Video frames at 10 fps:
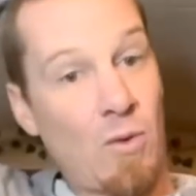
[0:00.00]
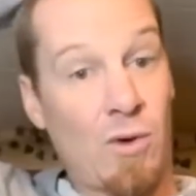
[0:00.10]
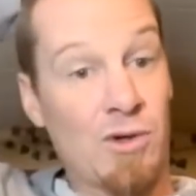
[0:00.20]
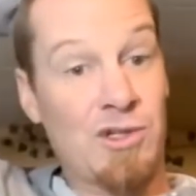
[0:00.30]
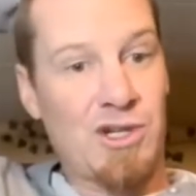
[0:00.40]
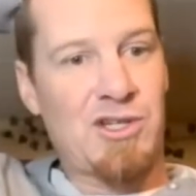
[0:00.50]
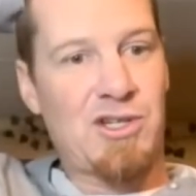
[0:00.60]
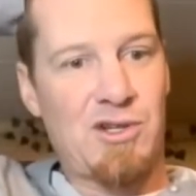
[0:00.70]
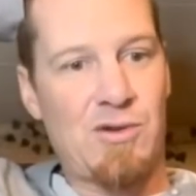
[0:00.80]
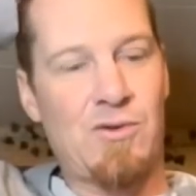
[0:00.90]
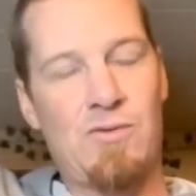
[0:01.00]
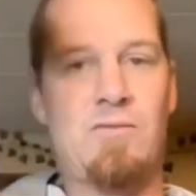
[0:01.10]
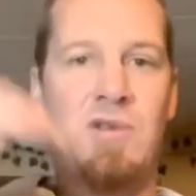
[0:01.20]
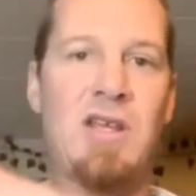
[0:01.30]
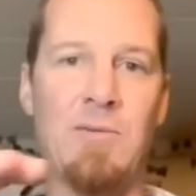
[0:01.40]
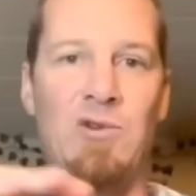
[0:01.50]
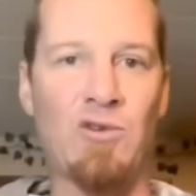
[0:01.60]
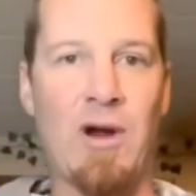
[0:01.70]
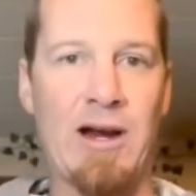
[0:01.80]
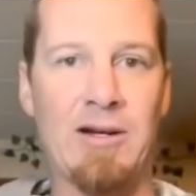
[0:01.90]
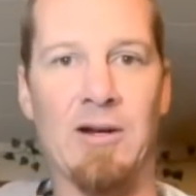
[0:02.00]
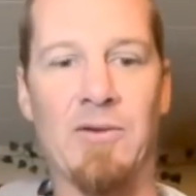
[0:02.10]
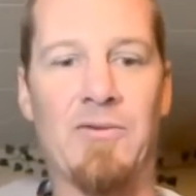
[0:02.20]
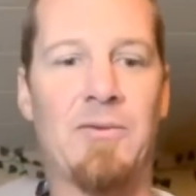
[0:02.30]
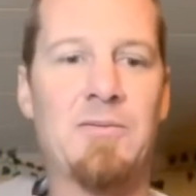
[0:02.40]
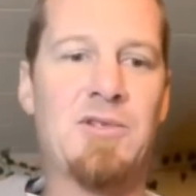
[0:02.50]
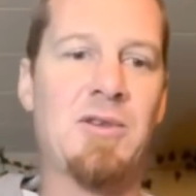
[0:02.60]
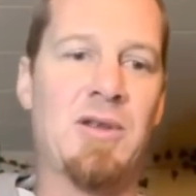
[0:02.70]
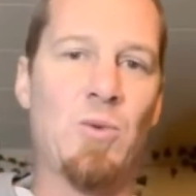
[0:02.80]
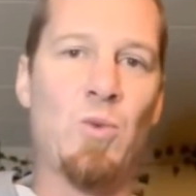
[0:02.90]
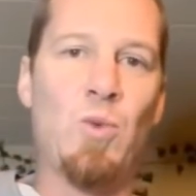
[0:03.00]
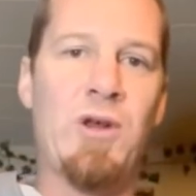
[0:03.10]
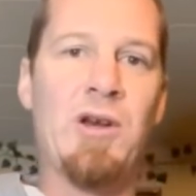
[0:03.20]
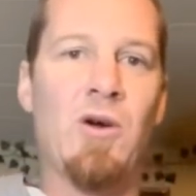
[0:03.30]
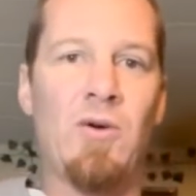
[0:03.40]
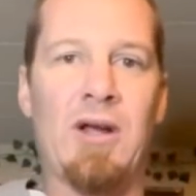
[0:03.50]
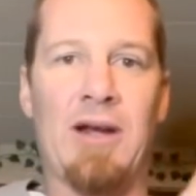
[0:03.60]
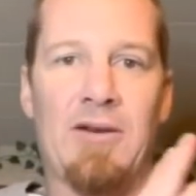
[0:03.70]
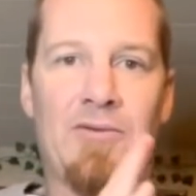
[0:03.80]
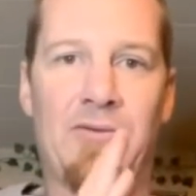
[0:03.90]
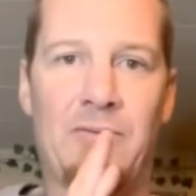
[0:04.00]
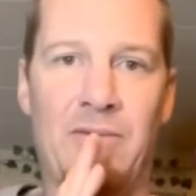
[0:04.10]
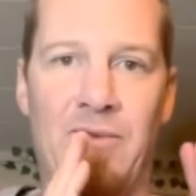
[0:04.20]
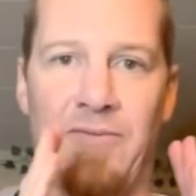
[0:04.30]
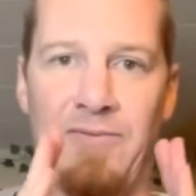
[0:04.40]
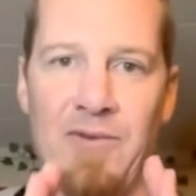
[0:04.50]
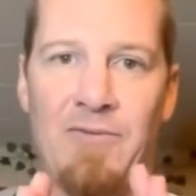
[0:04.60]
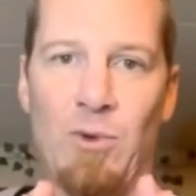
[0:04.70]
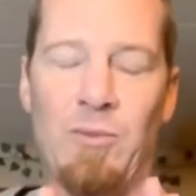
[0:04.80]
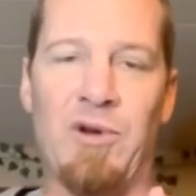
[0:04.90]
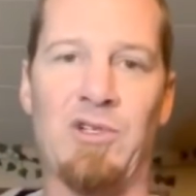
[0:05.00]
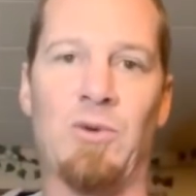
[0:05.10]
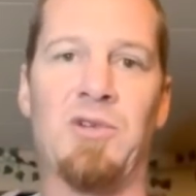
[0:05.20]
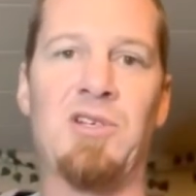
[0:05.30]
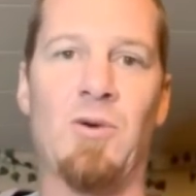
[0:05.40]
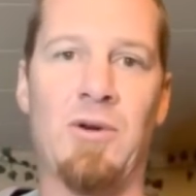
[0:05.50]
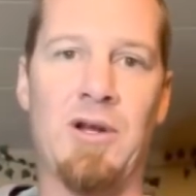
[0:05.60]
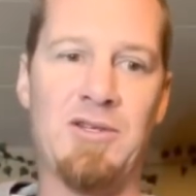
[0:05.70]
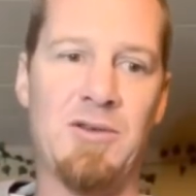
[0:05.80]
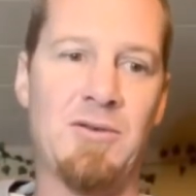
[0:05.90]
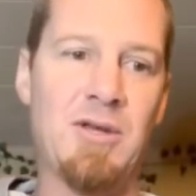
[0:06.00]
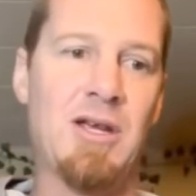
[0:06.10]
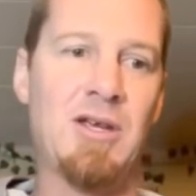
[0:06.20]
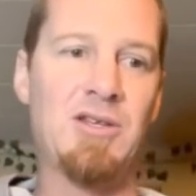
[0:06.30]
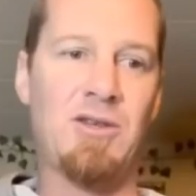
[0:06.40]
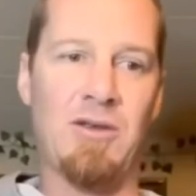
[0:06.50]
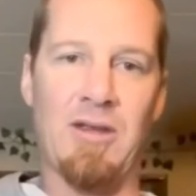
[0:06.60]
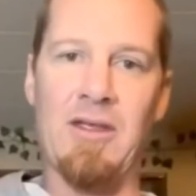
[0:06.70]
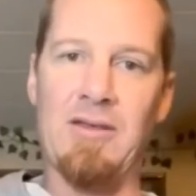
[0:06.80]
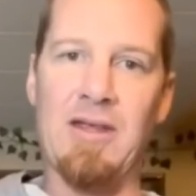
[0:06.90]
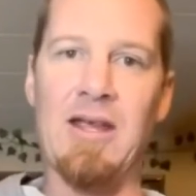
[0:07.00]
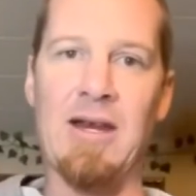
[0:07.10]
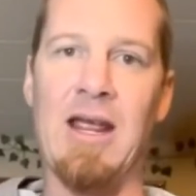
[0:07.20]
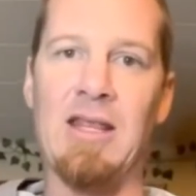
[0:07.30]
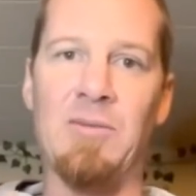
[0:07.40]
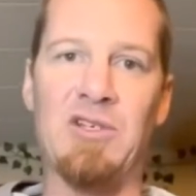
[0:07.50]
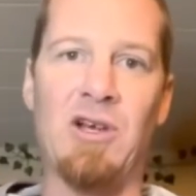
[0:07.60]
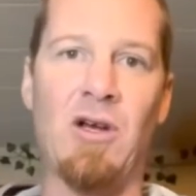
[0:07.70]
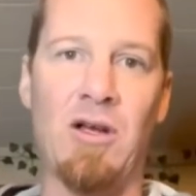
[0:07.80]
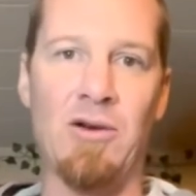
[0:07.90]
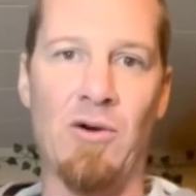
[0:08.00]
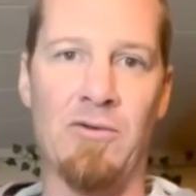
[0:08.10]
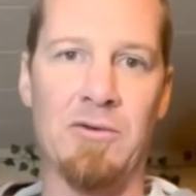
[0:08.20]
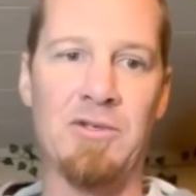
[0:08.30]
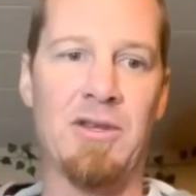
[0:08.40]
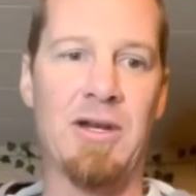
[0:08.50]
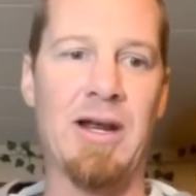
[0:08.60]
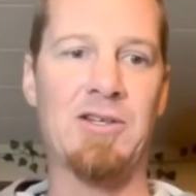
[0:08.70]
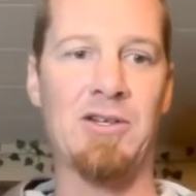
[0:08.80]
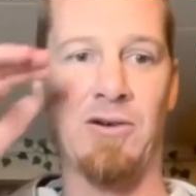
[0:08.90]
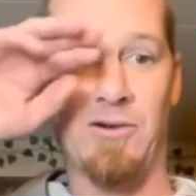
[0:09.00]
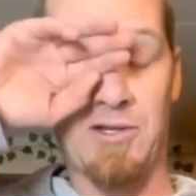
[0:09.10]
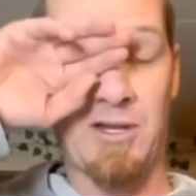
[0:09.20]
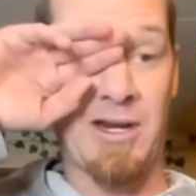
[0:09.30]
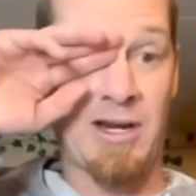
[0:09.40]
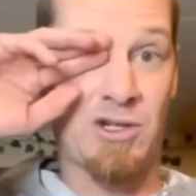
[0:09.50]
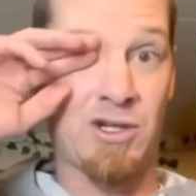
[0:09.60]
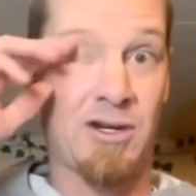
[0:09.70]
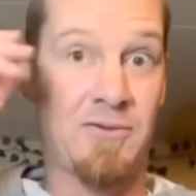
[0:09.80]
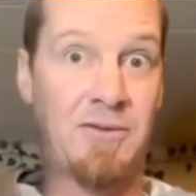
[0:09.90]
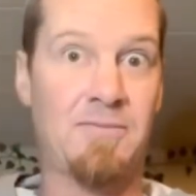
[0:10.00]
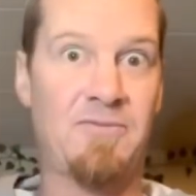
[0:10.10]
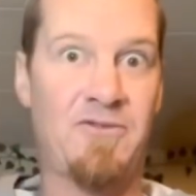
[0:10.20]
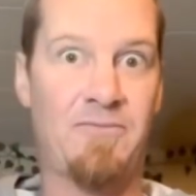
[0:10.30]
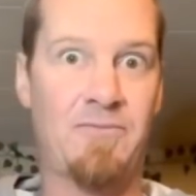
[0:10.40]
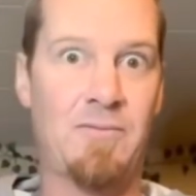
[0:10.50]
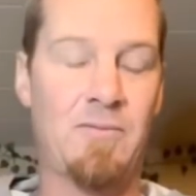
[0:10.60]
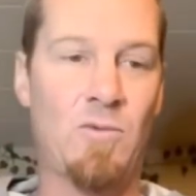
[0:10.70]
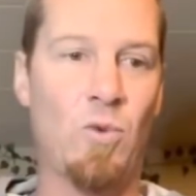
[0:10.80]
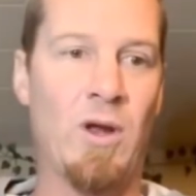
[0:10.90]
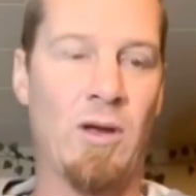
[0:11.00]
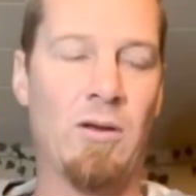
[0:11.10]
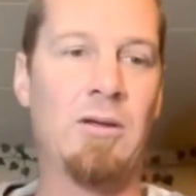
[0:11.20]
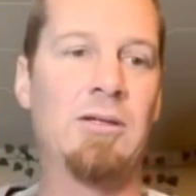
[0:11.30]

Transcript: Or just to keep track of so that we know kind of the fuller picture what's going on so that they can hand the baton over to the next nurse and the next shift well